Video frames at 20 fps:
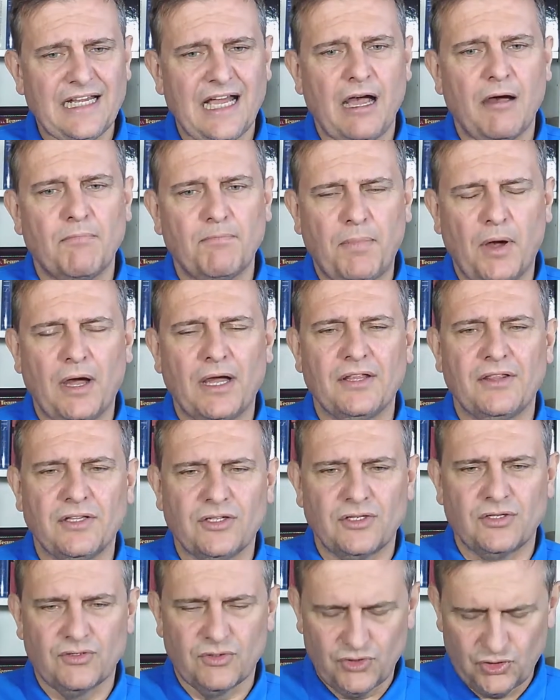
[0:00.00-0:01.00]
out by
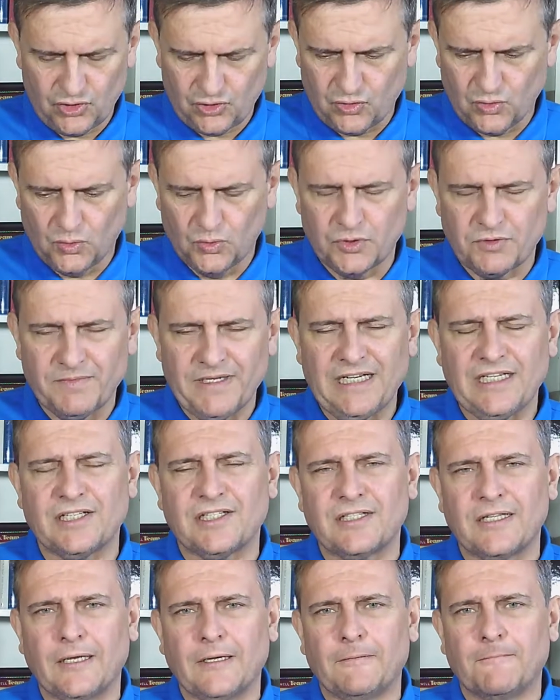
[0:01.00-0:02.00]
the school's
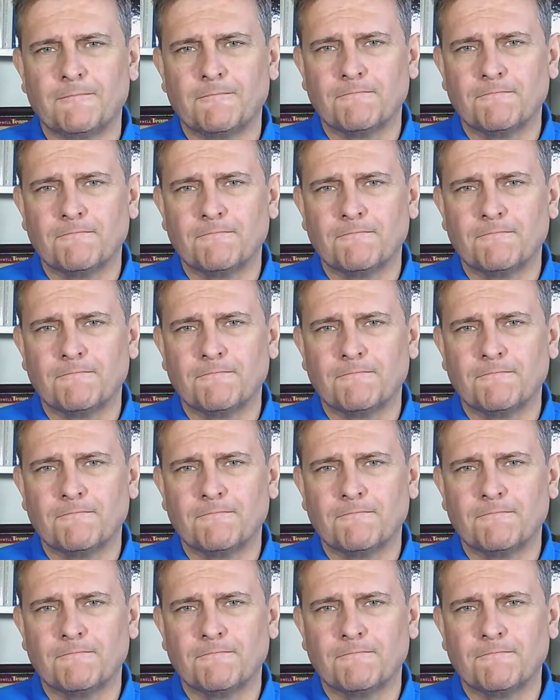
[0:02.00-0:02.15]
minister.